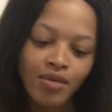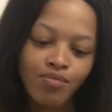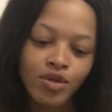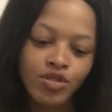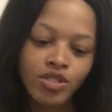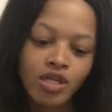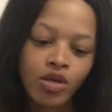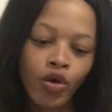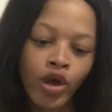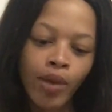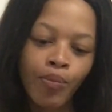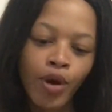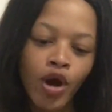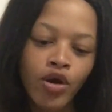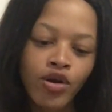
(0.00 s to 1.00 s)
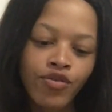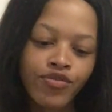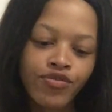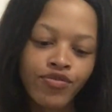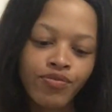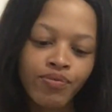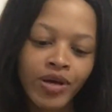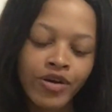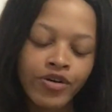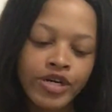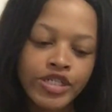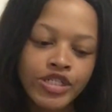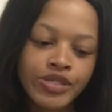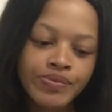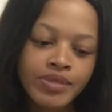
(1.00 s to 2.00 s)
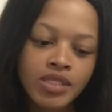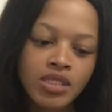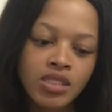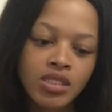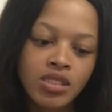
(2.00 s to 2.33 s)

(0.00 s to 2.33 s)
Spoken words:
Most annoying part of my regimen.